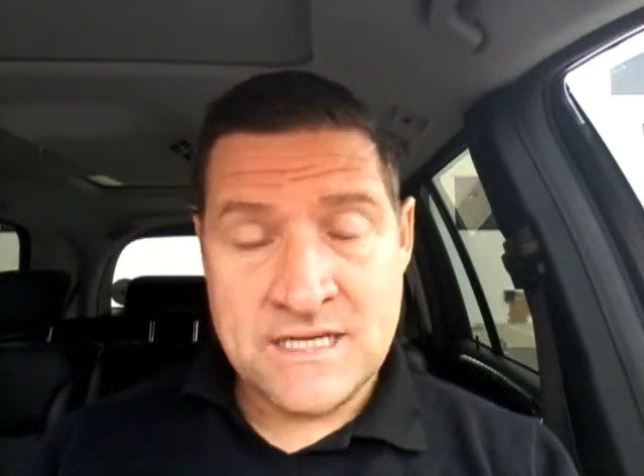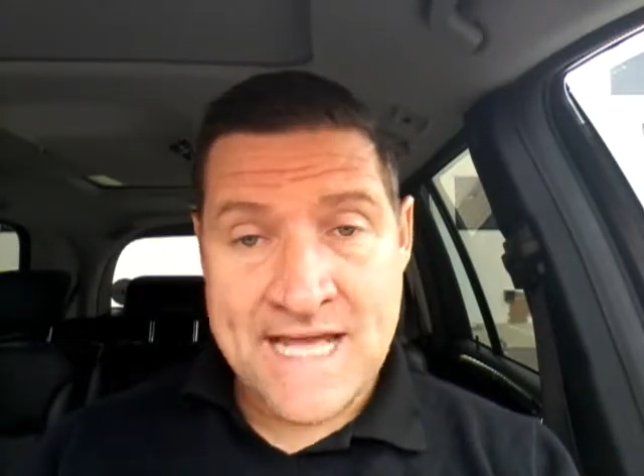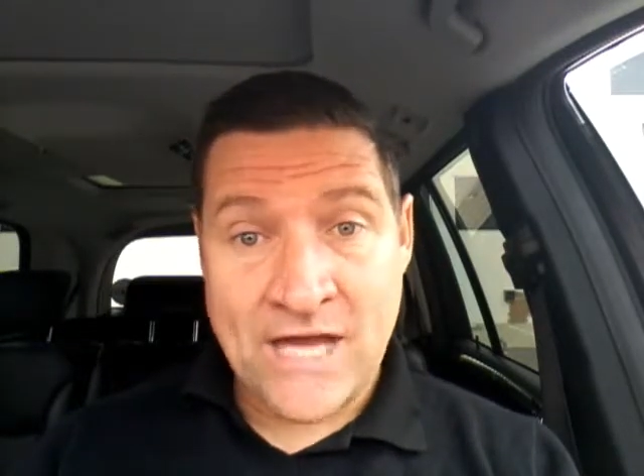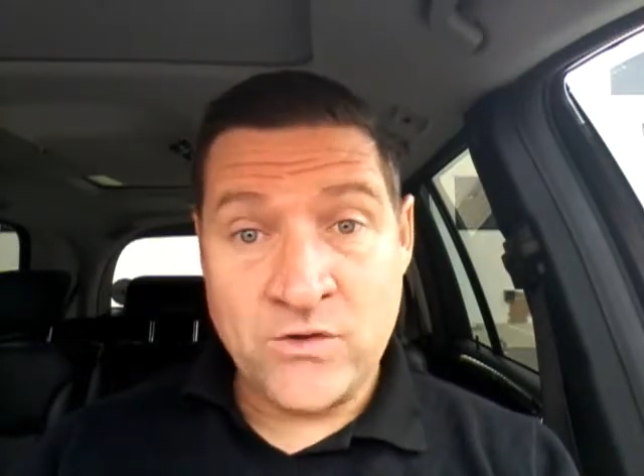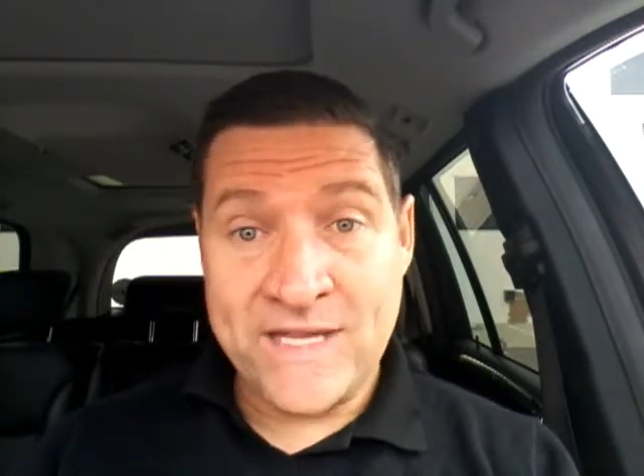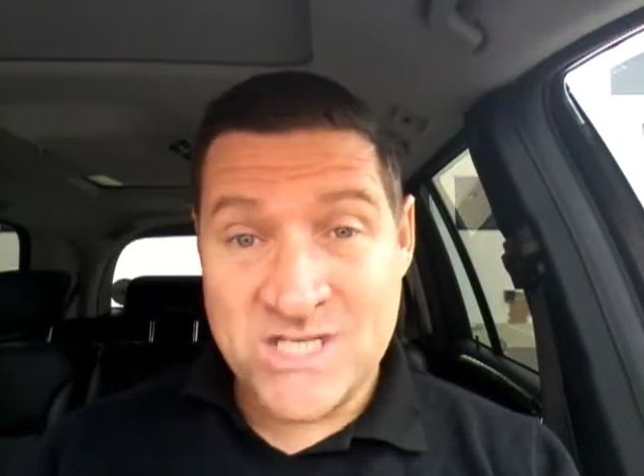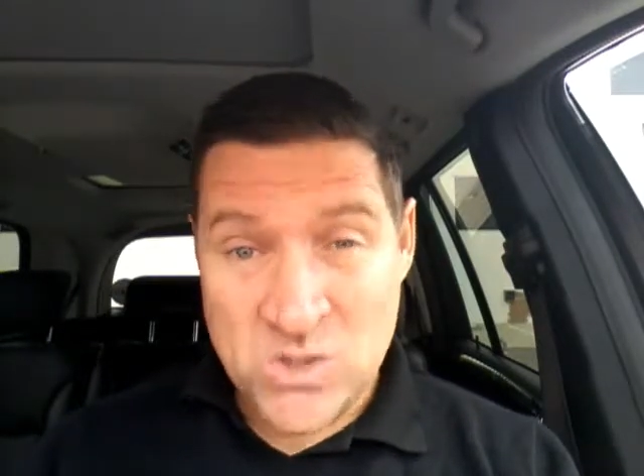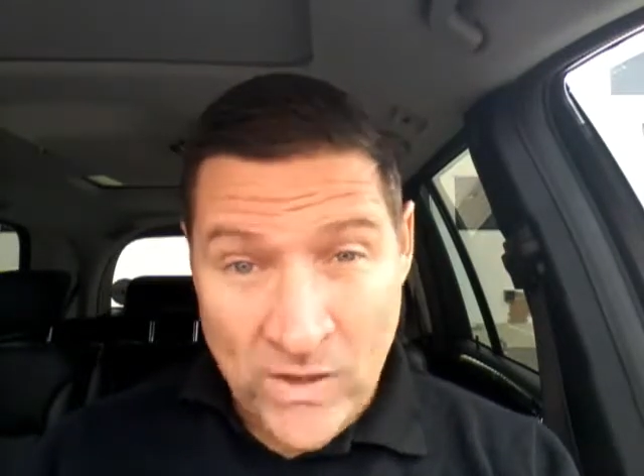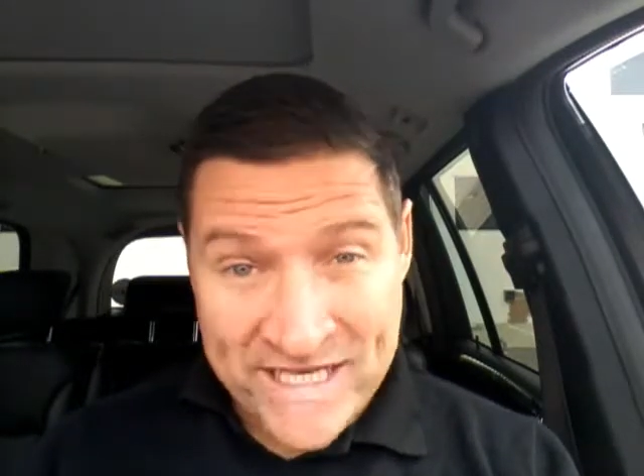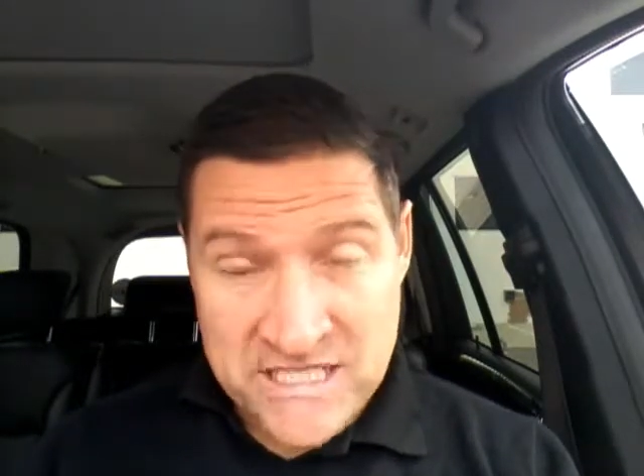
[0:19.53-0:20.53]
how to get
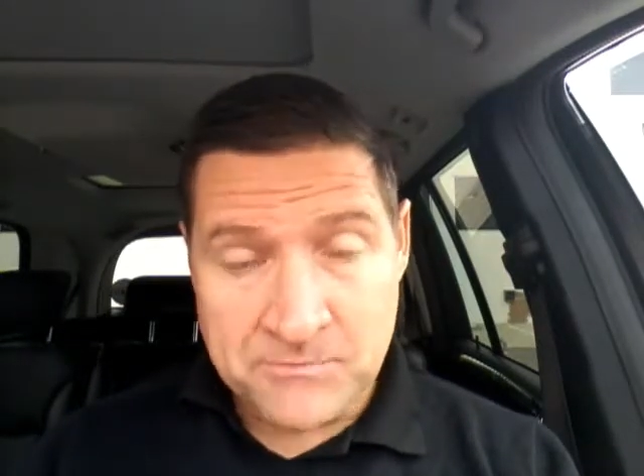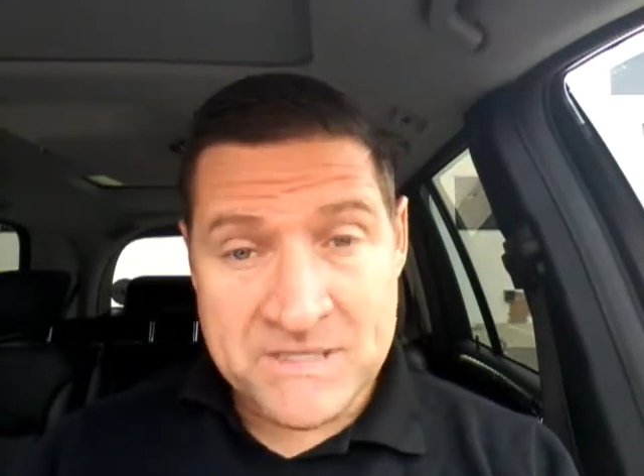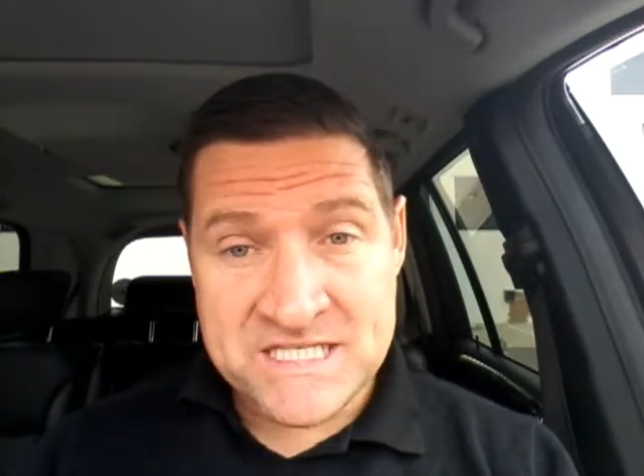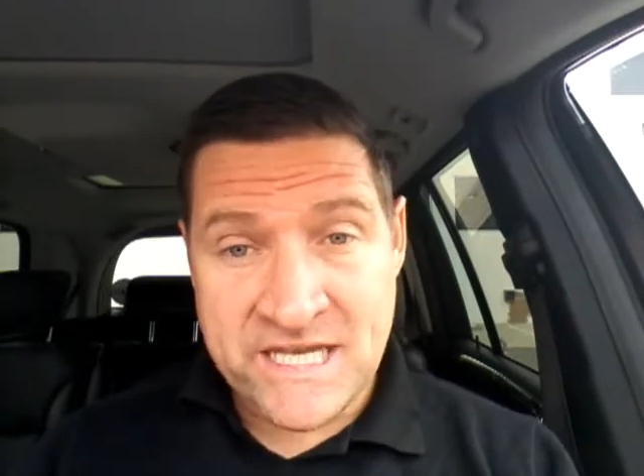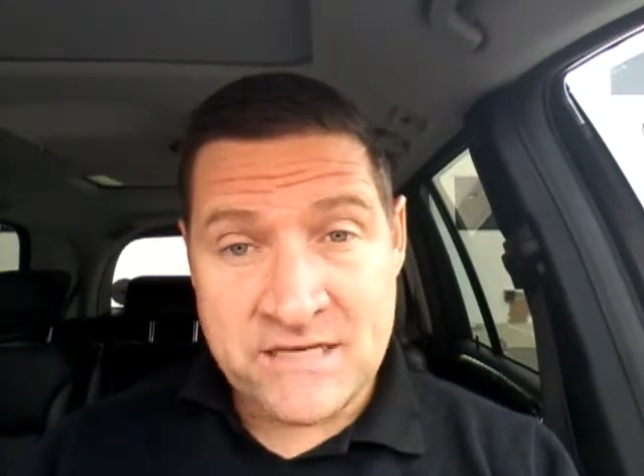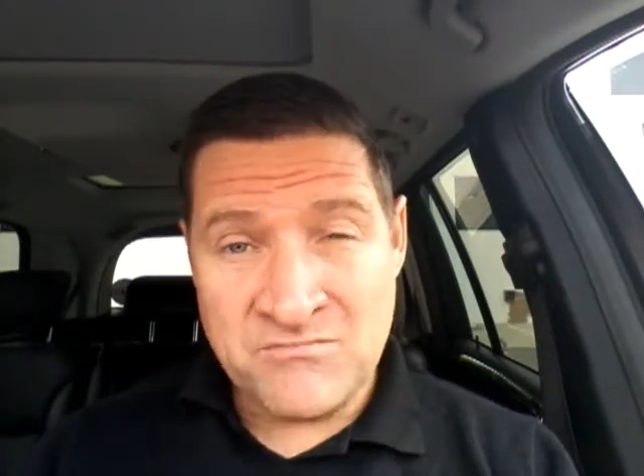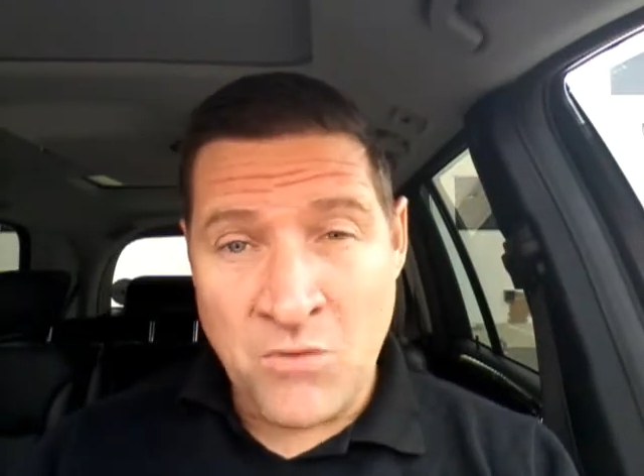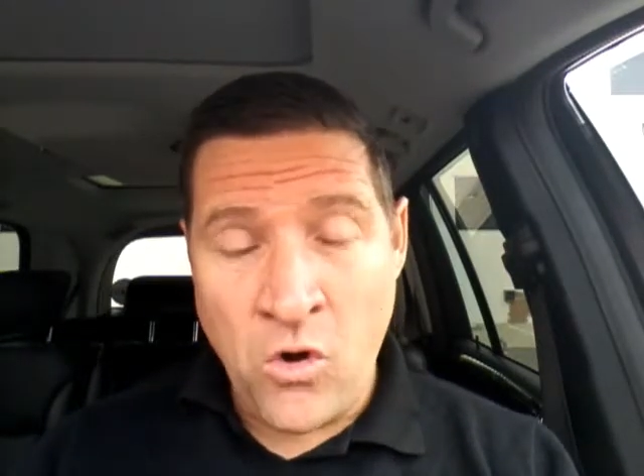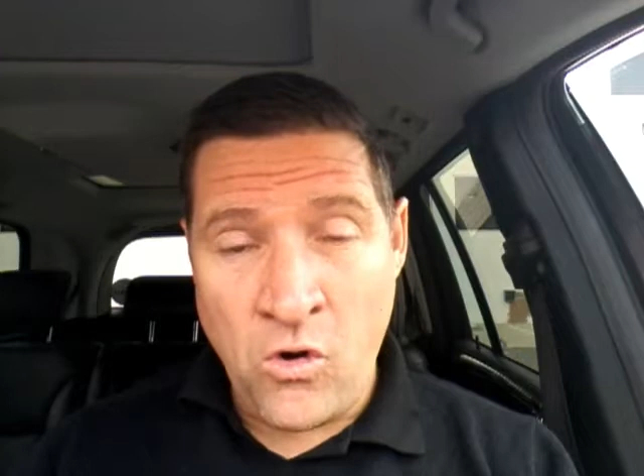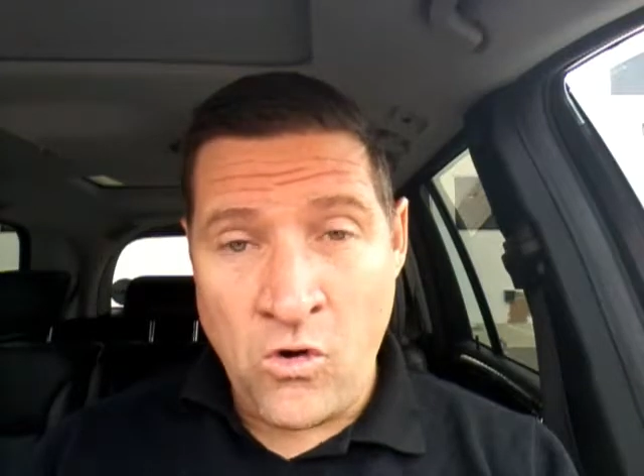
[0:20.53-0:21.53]
20%
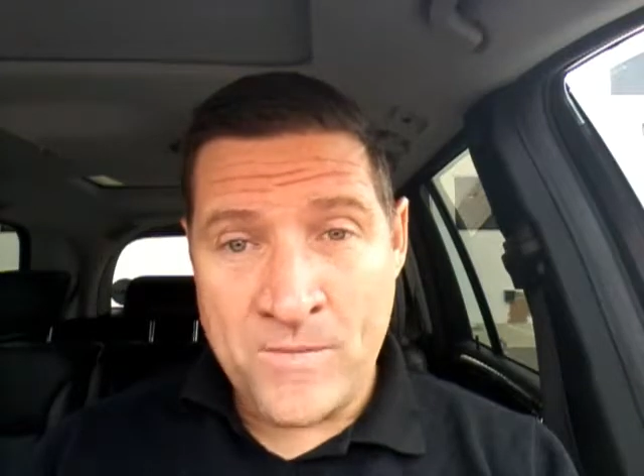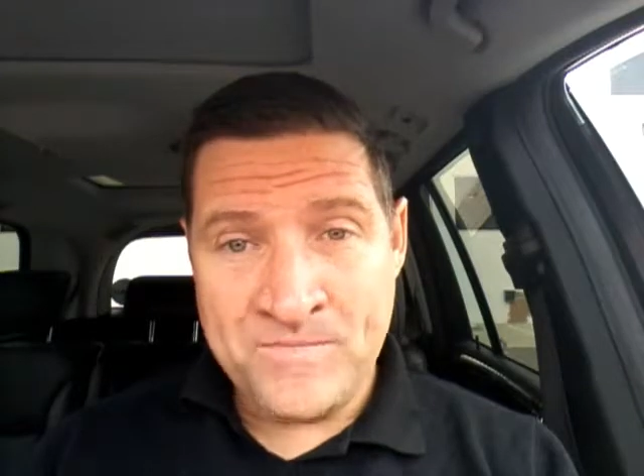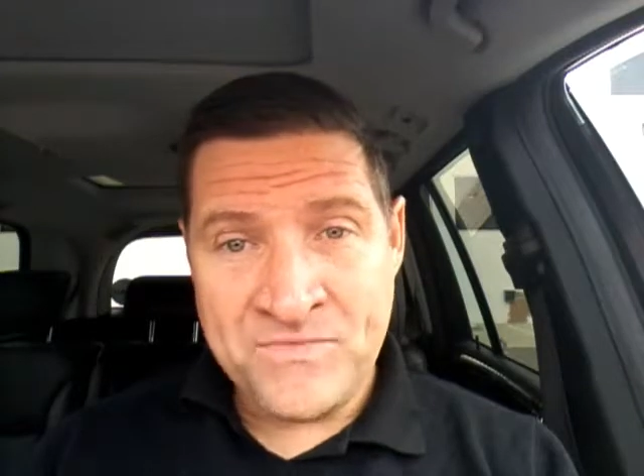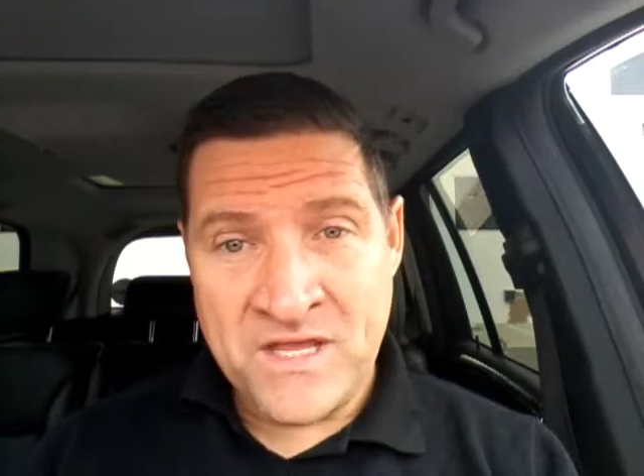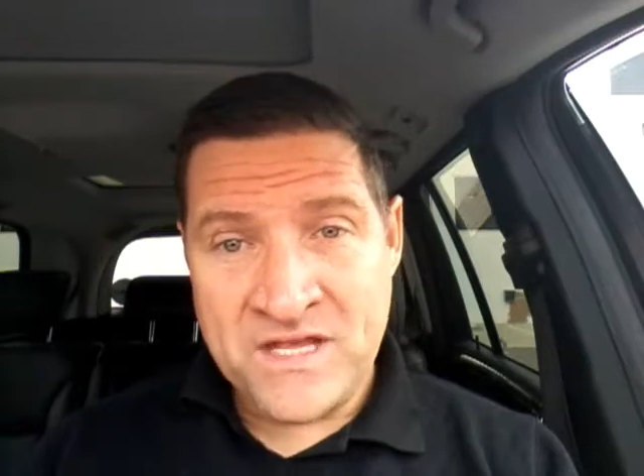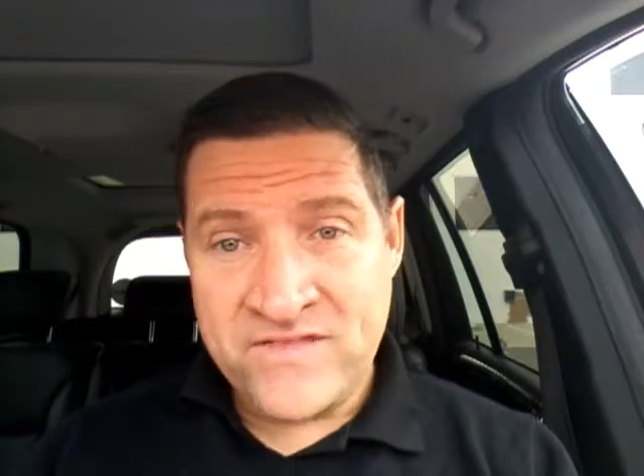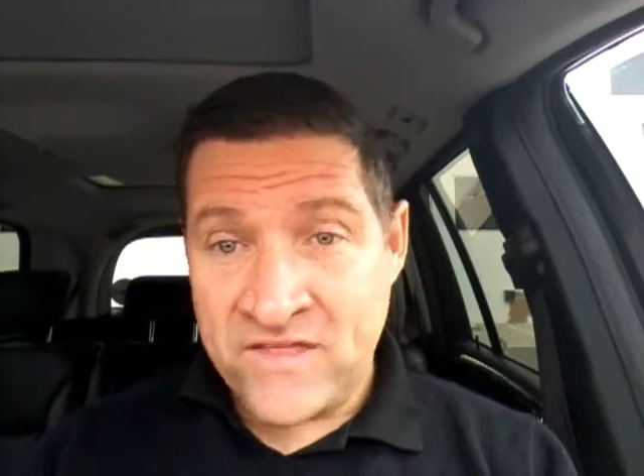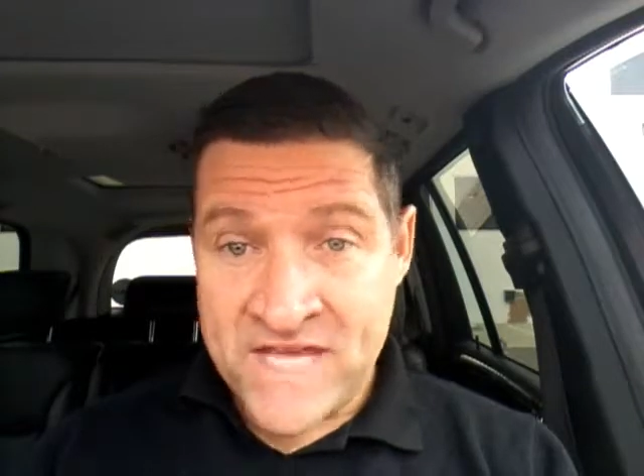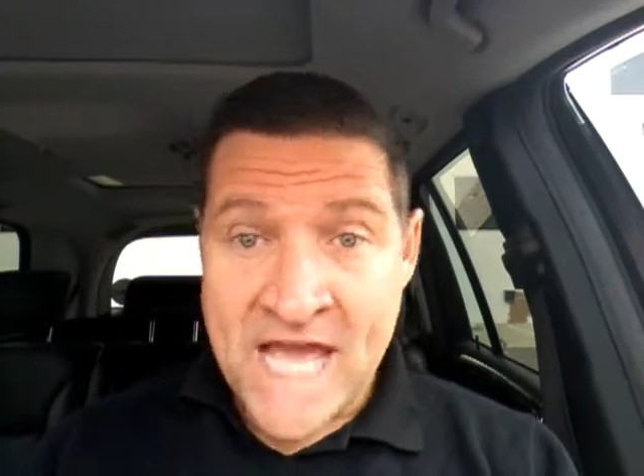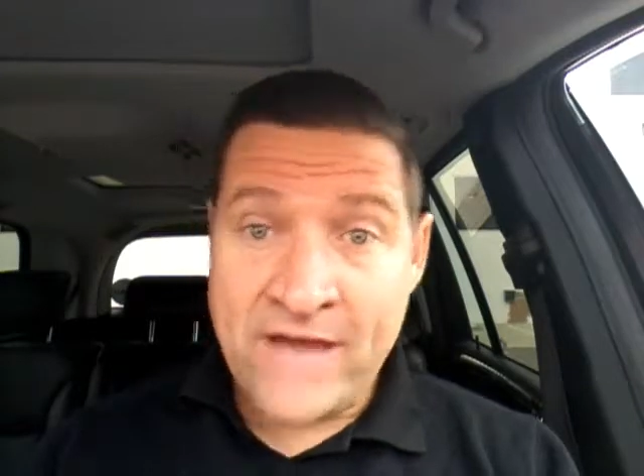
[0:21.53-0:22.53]
more
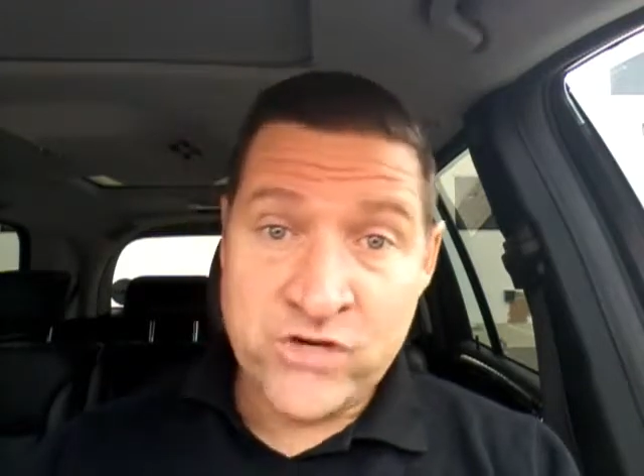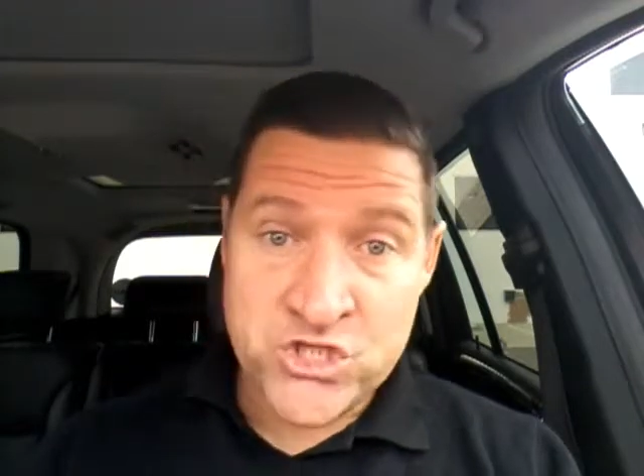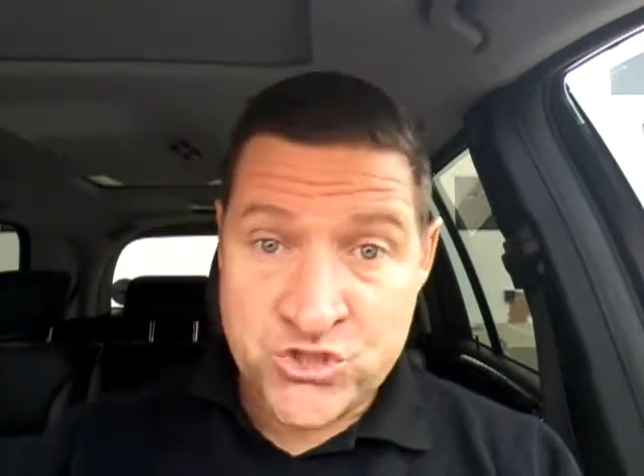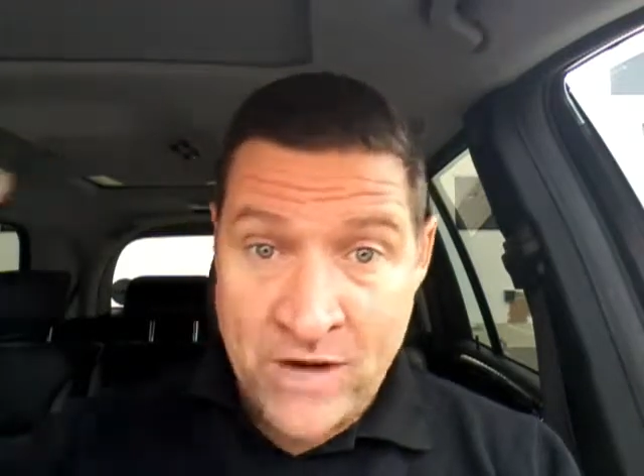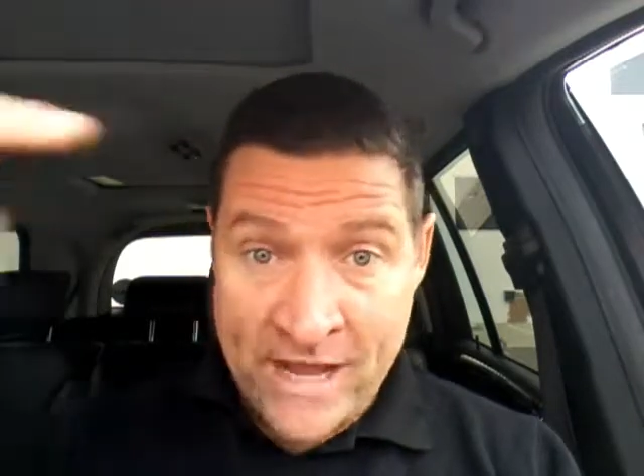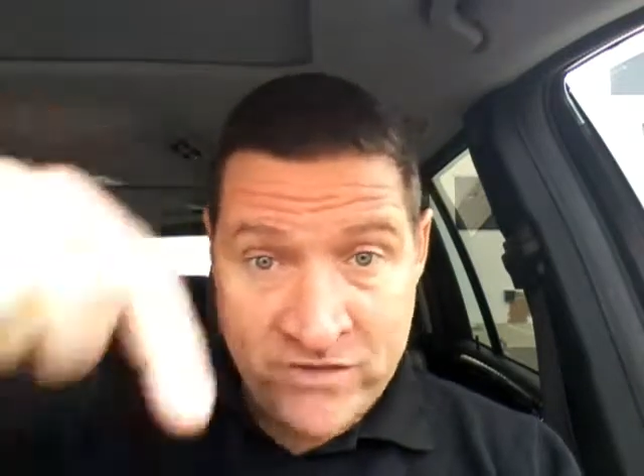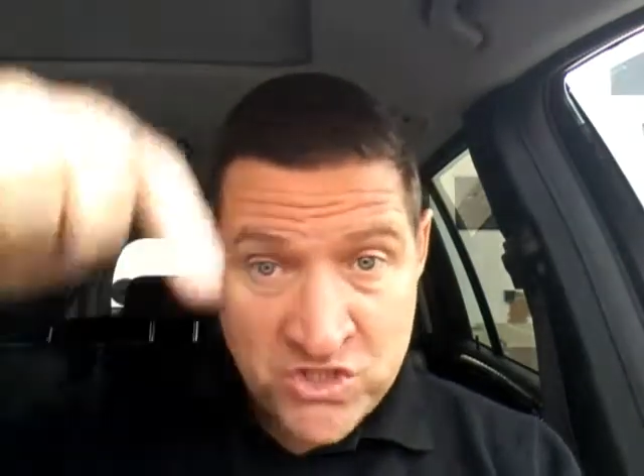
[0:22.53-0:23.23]
than the average driver.